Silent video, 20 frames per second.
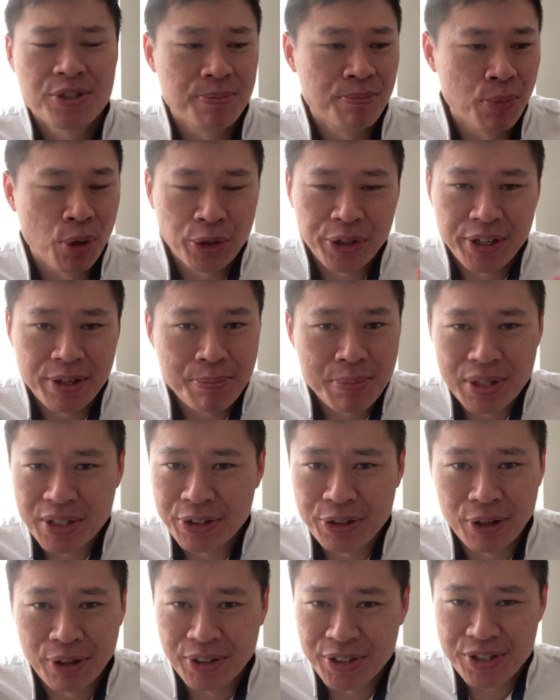more than $1
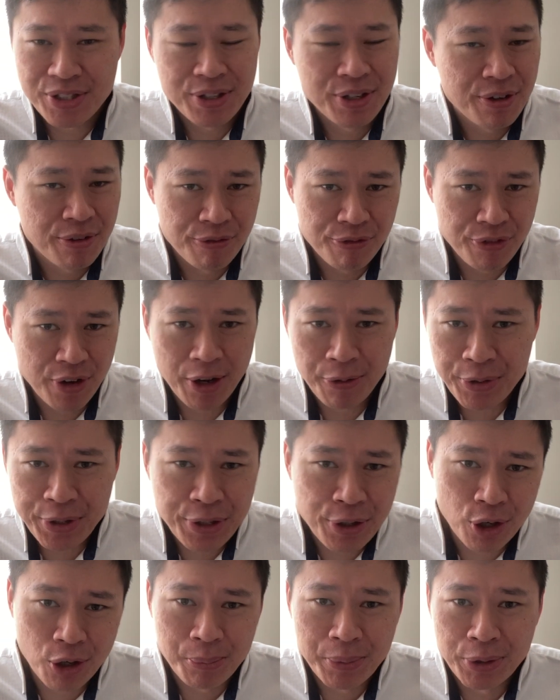million. Very
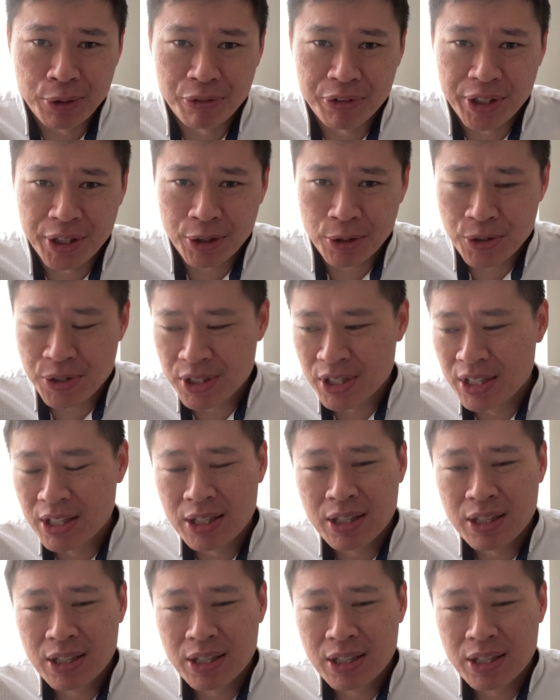common over there because